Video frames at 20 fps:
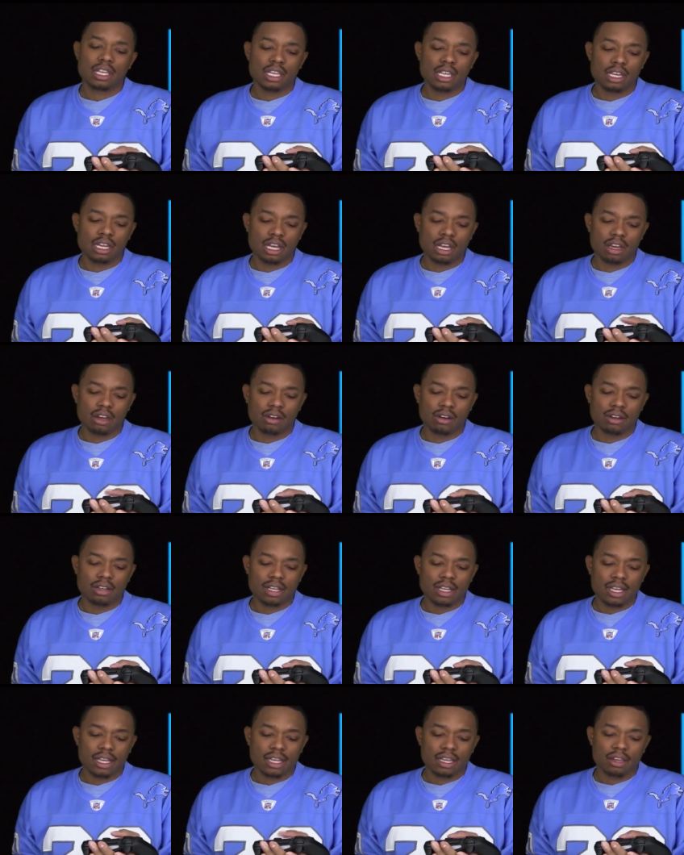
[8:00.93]

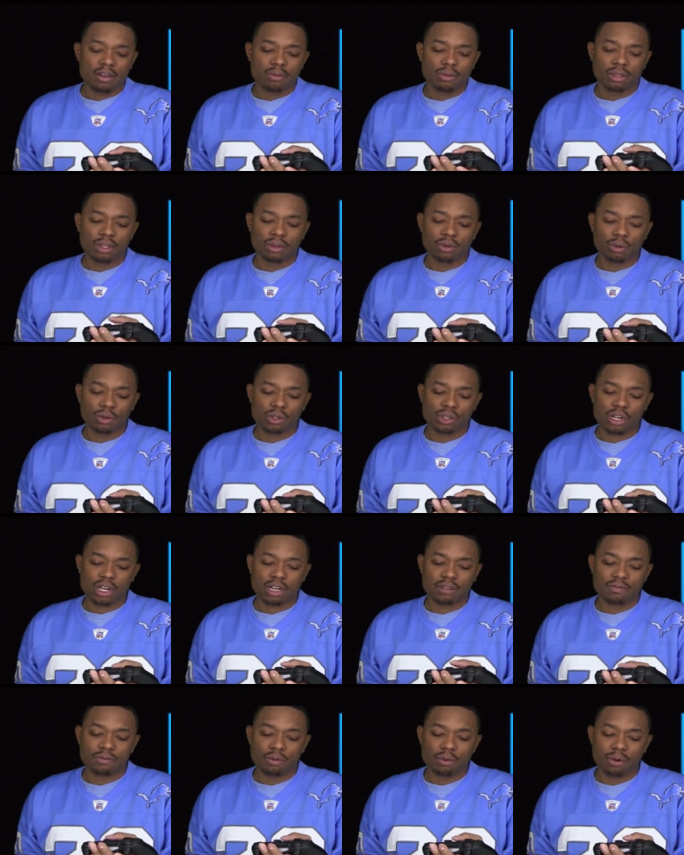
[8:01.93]
with the
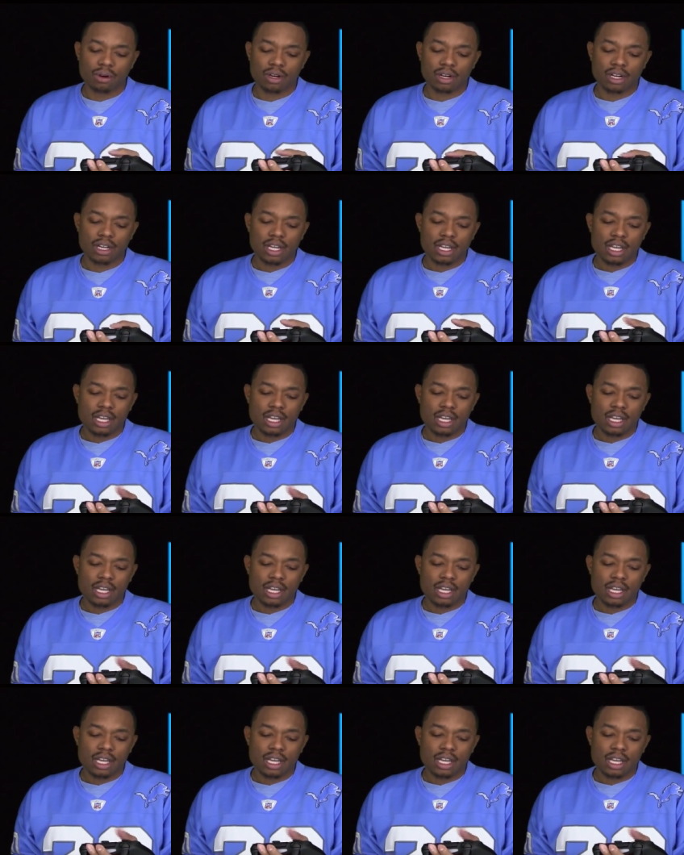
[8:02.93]
DualShock 4.